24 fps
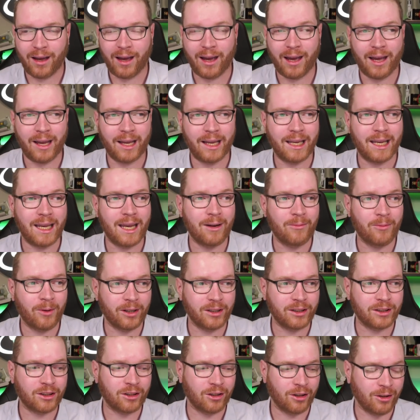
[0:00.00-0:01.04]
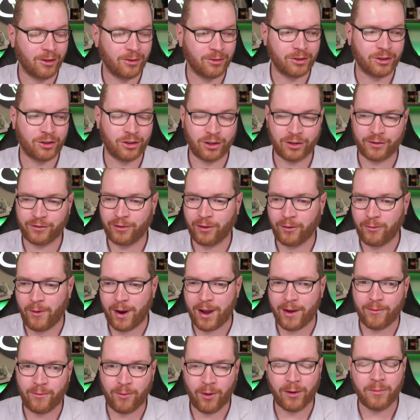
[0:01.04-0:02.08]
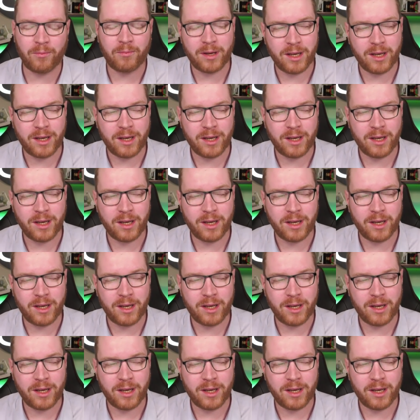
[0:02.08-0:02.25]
It was closed just for wave 1